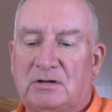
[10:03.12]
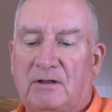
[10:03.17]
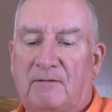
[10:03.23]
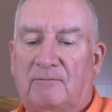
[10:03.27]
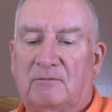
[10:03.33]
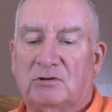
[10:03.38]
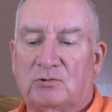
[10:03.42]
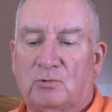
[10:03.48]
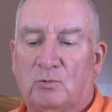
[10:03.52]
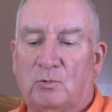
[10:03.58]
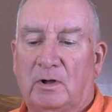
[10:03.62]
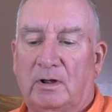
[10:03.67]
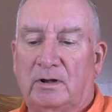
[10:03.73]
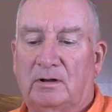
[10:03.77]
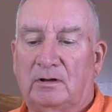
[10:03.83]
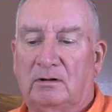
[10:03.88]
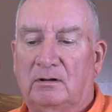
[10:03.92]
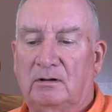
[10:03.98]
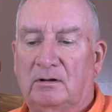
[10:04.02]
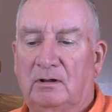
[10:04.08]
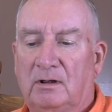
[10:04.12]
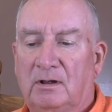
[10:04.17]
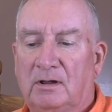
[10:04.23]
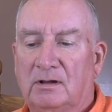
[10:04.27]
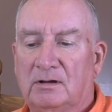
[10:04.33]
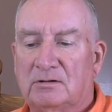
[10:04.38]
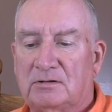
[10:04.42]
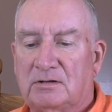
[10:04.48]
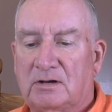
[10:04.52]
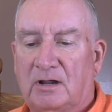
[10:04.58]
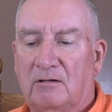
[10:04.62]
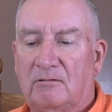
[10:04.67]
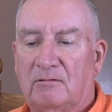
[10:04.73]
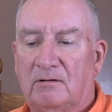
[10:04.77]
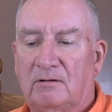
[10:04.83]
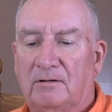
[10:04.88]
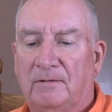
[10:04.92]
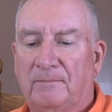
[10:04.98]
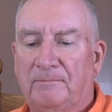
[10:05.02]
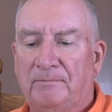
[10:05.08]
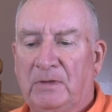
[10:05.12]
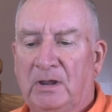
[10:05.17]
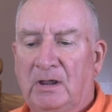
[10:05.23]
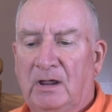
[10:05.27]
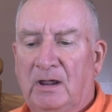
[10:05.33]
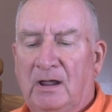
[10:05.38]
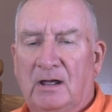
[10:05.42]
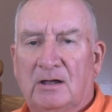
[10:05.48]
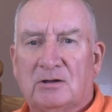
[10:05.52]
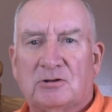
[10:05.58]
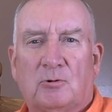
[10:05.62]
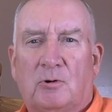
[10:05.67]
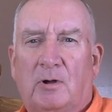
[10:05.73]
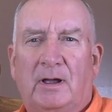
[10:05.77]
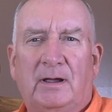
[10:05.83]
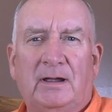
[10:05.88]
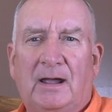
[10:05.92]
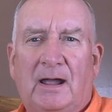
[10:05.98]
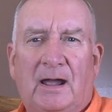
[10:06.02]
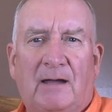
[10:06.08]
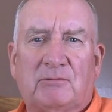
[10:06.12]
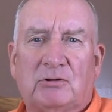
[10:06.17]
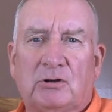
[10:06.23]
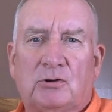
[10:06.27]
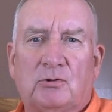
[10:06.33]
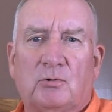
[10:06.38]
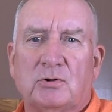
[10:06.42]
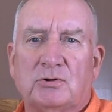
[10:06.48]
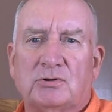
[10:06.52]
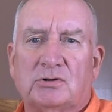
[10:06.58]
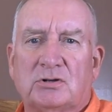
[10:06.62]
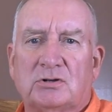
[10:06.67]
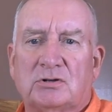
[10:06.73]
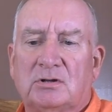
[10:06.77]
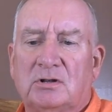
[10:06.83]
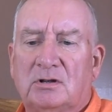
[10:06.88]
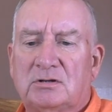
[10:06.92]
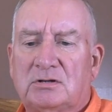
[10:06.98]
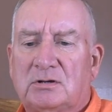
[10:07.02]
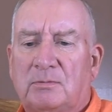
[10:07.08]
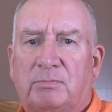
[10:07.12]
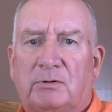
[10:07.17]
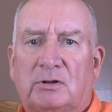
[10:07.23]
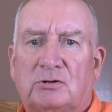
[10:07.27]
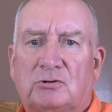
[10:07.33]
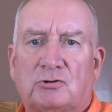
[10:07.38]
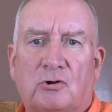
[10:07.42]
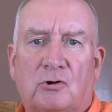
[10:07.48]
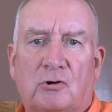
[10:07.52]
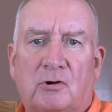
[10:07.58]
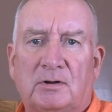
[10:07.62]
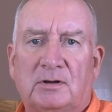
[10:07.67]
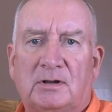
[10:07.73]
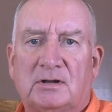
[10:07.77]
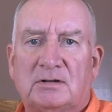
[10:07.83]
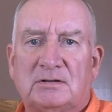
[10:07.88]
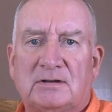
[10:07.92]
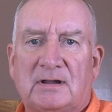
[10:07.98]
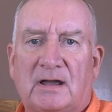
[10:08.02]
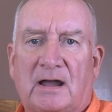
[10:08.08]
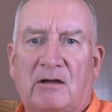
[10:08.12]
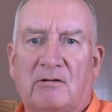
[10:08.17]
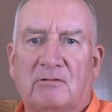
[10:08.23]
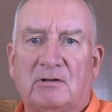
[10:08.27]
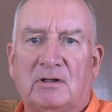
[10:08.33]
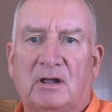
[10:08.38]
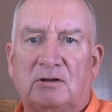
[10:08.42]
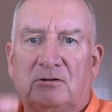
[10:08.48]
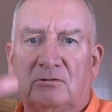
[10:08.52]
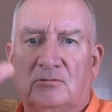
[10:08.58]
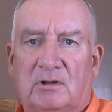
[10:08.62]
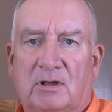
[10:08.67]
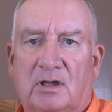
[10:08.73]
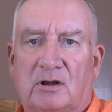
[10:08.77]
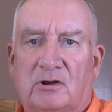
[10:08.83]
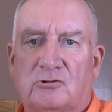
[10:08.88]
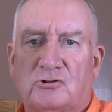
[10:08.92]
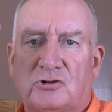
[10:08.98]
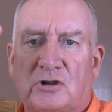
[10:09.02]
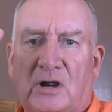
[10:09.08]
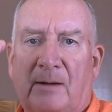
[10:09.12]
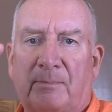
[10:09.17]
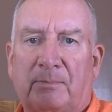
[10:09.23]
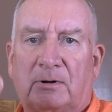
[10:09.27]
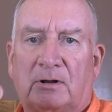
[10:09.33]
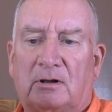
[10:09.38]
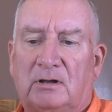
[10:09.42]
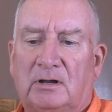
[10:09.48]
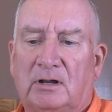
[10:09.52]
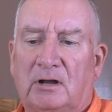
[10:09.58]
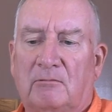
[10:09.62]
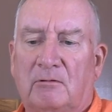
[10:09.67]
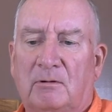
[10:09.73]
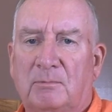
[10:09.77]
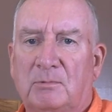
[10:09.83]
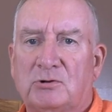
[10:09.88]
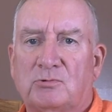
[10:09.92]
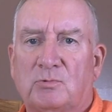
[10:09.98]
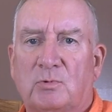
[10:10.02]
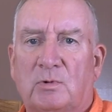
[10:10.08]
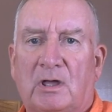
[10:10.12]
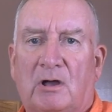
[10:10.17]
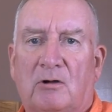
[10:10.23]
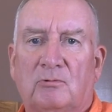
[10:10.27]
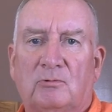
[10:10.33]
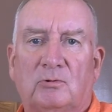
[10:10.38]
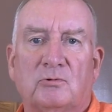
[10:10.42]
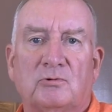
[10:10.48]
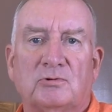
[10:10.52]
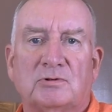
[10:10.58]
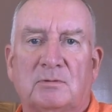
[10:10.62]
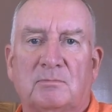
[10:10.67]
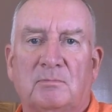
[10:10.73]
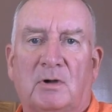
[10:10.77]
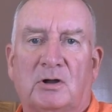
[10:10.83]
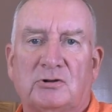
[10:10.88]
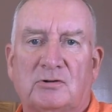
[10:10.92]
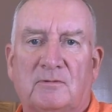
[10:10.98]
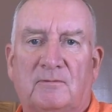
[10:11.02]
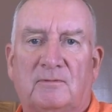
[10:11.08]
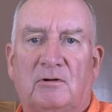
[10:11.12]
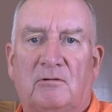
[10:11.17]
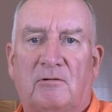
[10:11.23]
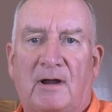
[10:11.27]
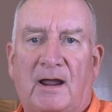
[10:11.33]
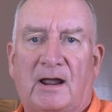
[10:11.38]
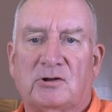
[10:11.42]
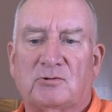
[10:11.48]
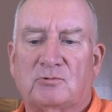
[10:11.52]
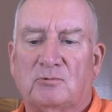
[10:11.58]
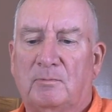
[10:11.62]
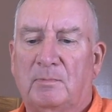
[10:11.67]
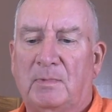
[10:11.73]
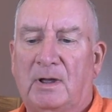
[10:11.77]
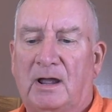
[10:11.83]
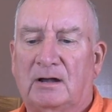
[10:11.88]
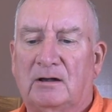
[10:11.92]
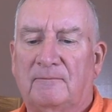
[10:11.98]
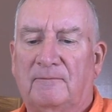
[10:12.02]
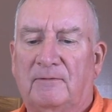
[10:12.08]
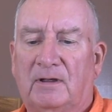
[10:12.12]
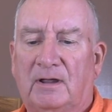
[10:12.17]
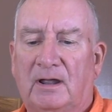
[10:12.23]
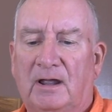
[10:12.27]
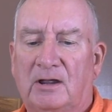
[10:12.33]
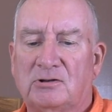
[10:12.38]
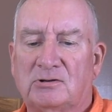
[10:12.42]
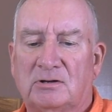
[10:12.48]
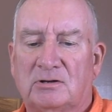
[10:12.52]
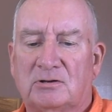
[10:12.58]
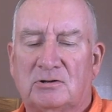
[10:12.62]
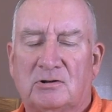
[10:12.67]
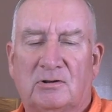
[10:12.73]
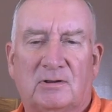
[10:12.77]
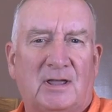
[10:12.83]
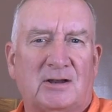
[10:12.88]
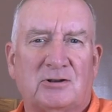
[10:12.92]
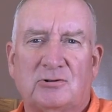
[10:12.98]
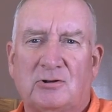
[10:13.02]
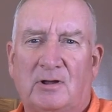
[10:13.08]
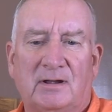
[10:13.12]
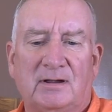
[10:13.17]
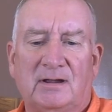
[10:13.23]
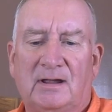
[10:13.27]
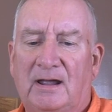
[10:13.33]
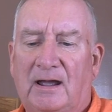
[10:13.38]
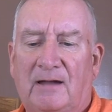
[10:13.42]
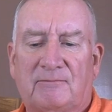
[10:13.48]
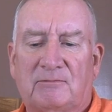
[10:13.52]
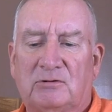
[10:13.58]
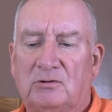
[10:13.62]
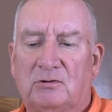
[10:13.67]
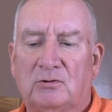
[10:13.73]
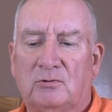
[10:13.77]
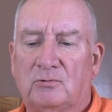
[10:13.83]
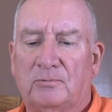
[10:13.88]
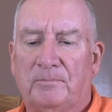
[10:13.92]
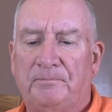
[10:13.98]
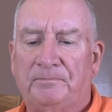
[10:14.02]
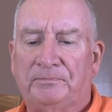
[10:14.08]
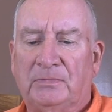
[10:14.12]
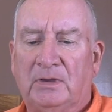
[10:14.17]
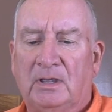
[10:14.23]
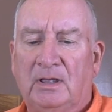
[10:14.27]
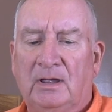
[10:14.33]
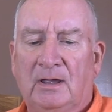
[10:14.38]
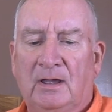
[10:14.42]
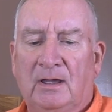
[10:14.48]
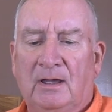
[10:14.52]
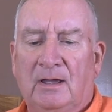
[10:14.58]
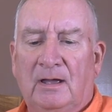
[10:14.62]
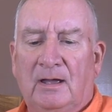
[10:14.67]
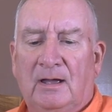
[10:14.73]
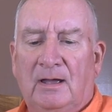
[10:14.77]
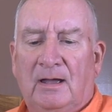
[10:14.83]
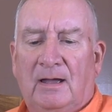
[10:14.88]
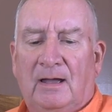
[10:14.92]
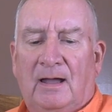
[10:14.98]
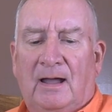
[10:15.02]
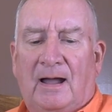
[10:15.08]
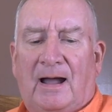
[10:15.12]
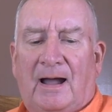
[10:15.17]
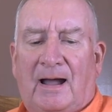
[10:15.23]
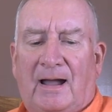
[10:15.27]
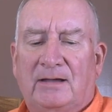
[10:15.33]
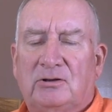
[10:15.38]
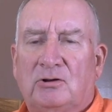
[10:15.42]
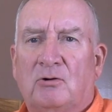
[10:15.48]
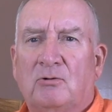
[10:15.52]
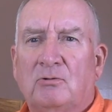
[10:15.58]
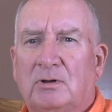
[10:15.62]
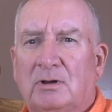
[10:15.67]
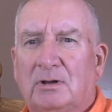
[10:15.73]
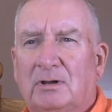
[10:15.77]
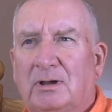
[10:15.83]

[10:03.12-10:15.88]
seven to one standard. So all you have to do is just simply turn this down and you'll get a sharp and clear image without losing much of your actual magnification. So that's all you have to do. I don't,